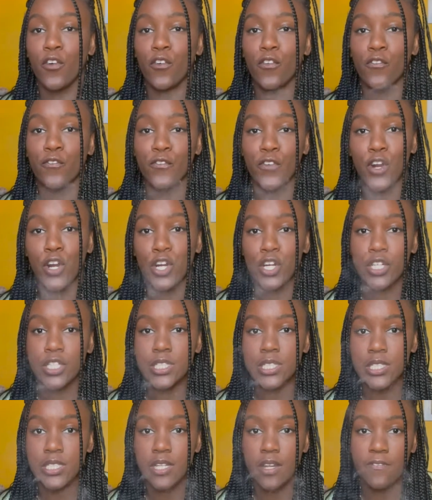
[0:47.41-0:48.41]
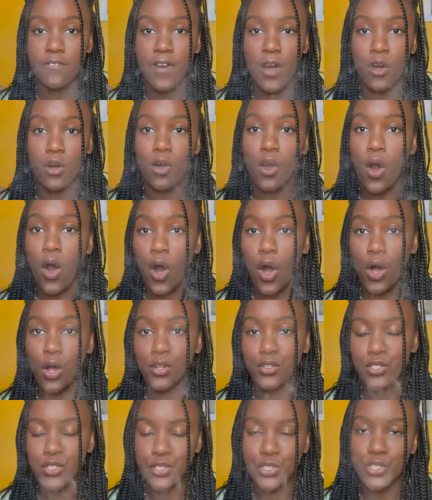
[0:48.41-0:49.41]
first felt
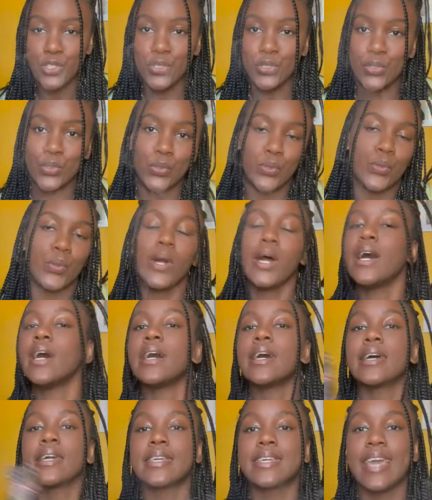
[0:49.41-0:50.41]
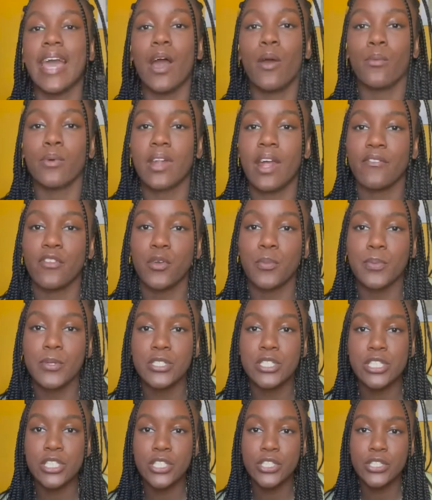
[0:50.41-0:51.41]
called to get whatever
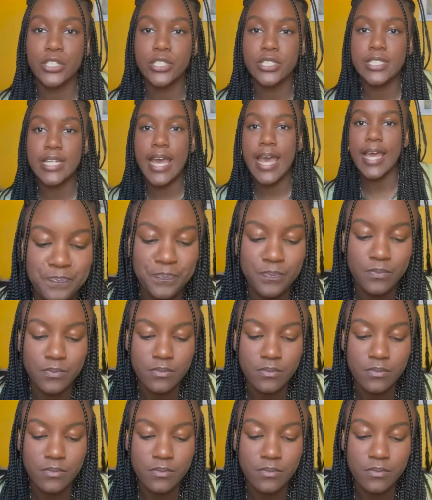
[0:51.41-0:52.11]
particular deck,